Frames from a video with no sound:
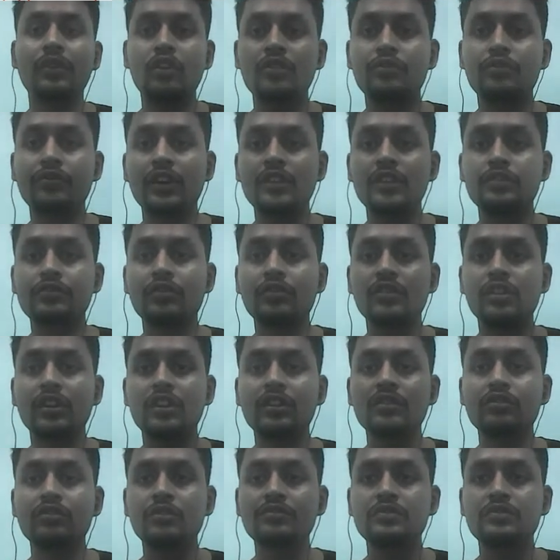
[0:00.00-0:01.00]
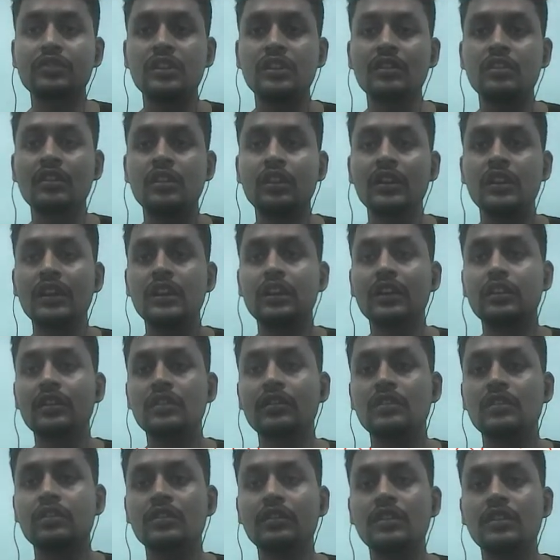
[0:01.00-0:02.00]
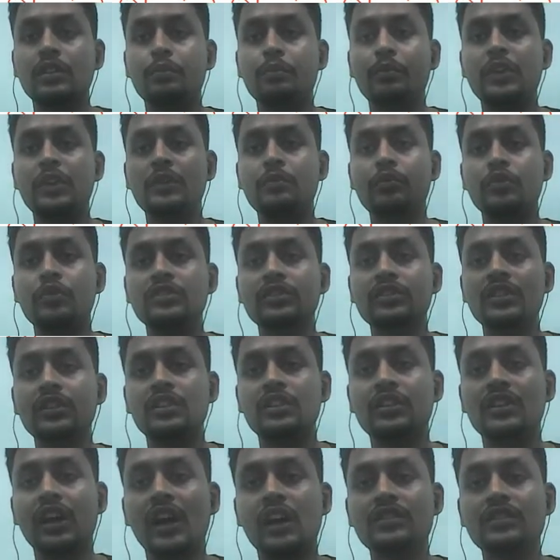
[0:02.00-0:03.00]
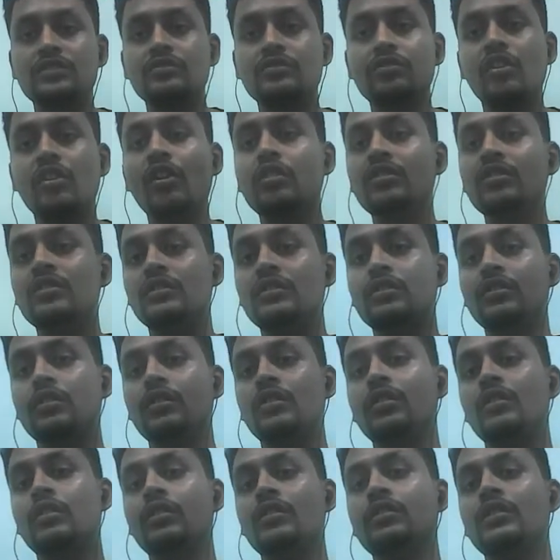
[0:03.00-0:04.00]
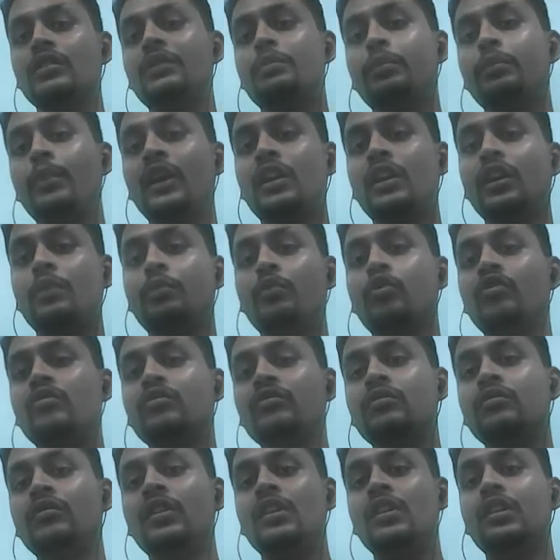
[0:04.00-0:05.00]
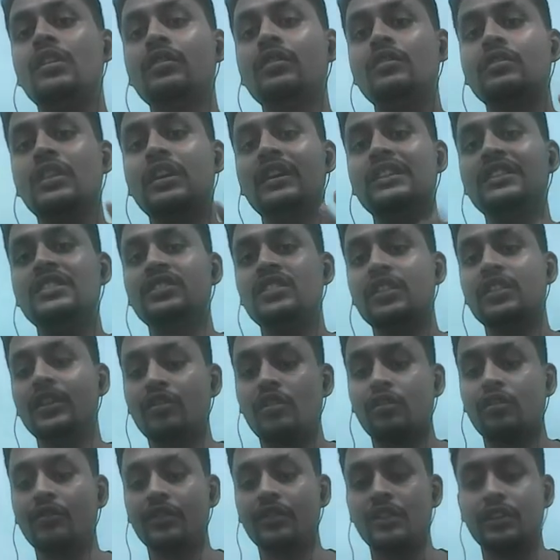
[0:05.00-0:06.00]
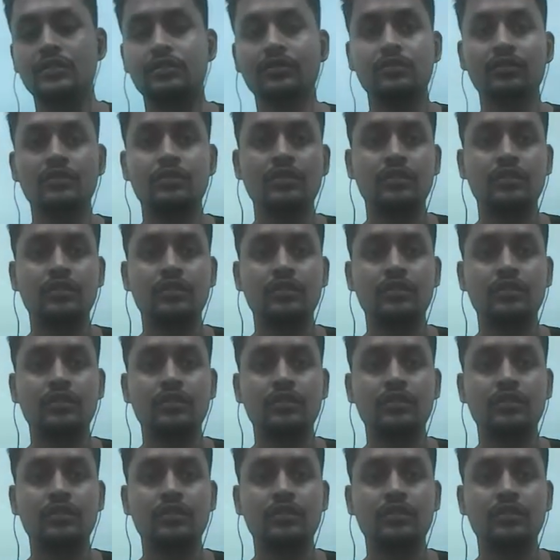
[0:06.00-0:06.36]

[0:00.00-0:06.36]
desorption, the peak position does not depend upon the initial coverage.